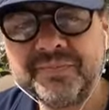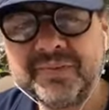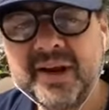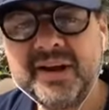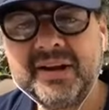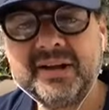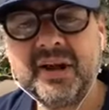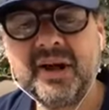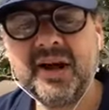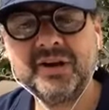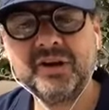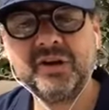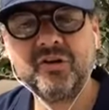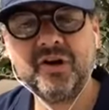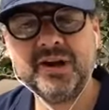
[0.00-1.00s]
I
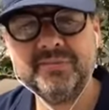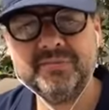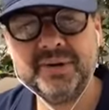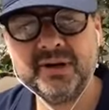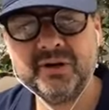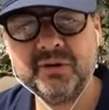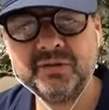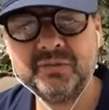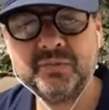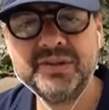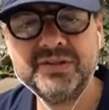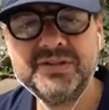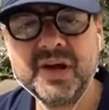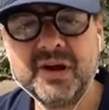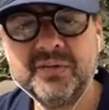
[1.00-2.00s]
had a great meal
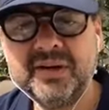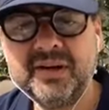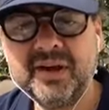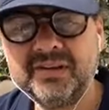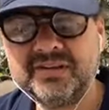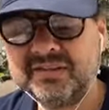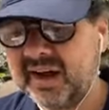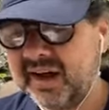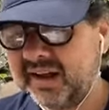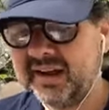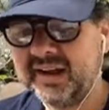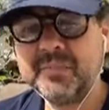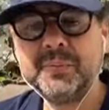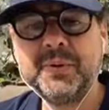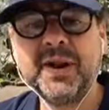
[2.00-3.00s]
with Zoe last night,
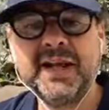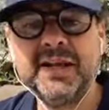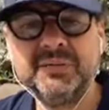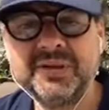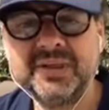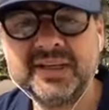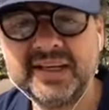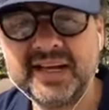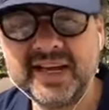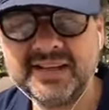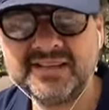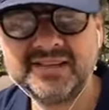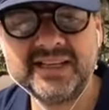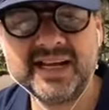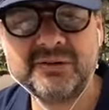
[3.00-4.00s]
and I played with the
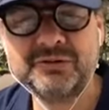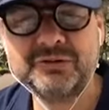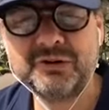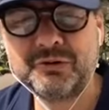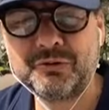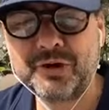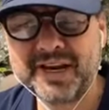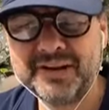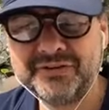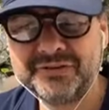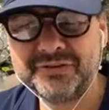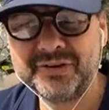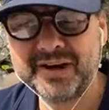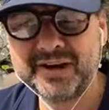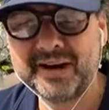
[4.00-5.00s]
kids, and that was great
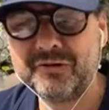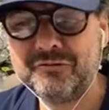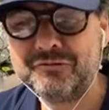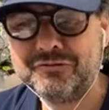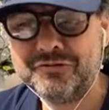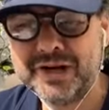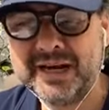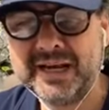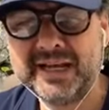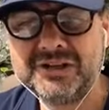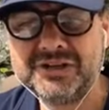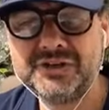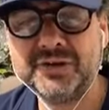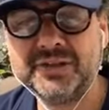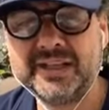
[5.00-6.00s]
fun, and I really
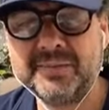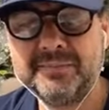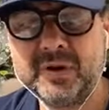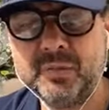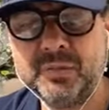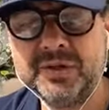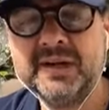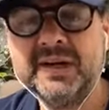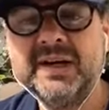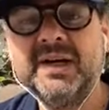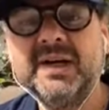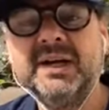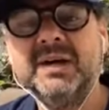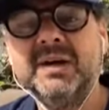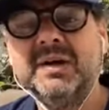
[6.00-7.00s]
enjoyed that moment.
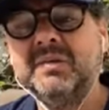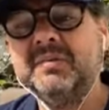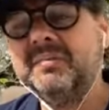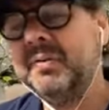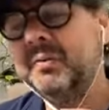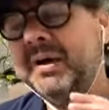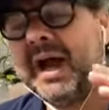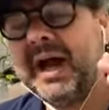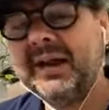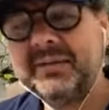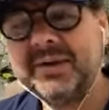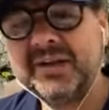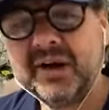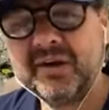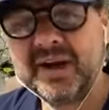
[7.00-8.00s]
But
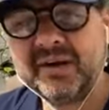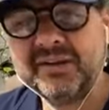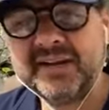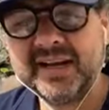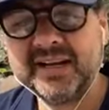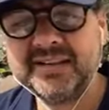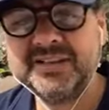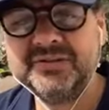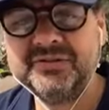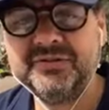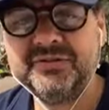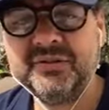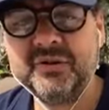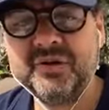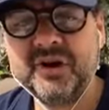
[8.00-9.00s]
we know how
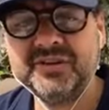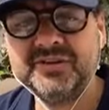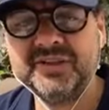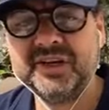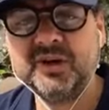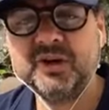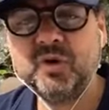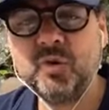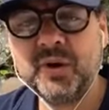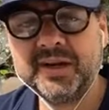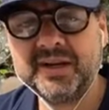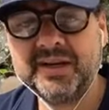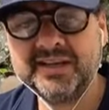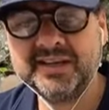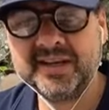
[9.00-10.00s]
negatively forecasting can
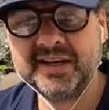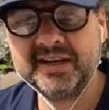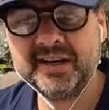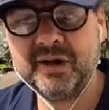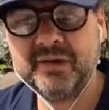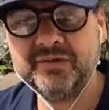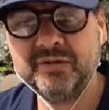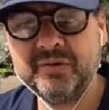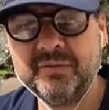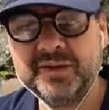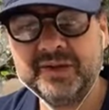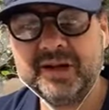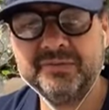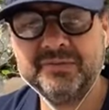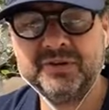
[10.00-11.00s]
quickly take over and
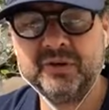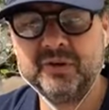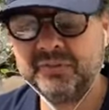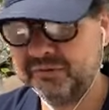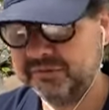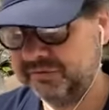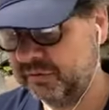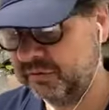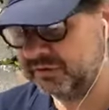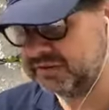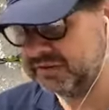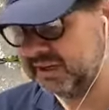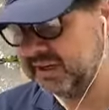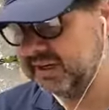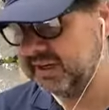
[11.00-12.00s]
become the dominant
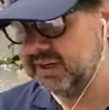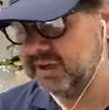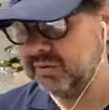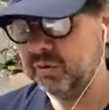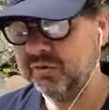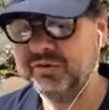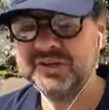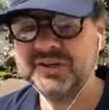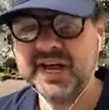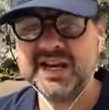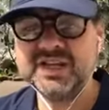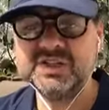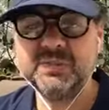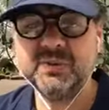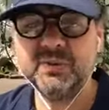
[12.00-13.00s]
force. What the
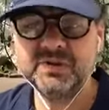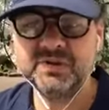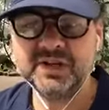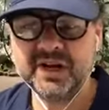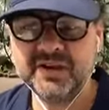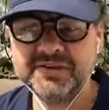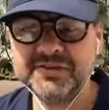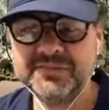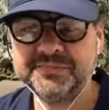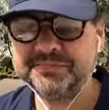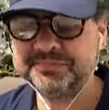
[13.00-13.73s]
dashboard does